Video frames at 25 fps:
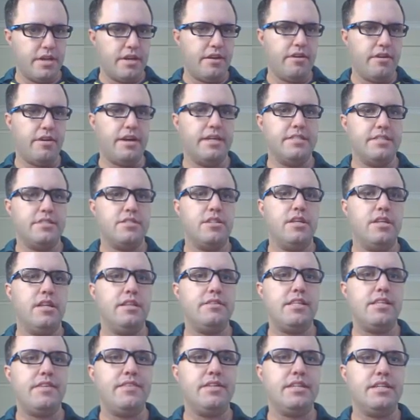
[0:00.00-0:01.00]
All right, so
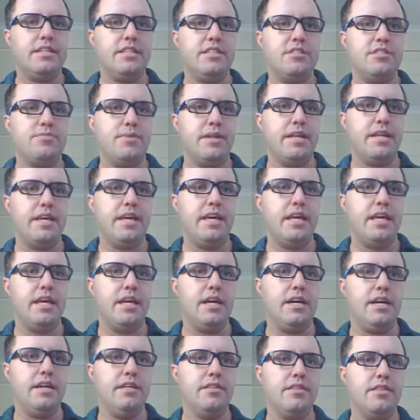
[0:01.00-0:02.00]
let's have a look at this one
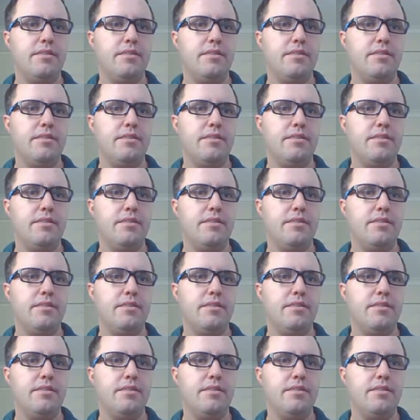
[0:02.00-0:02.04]
here.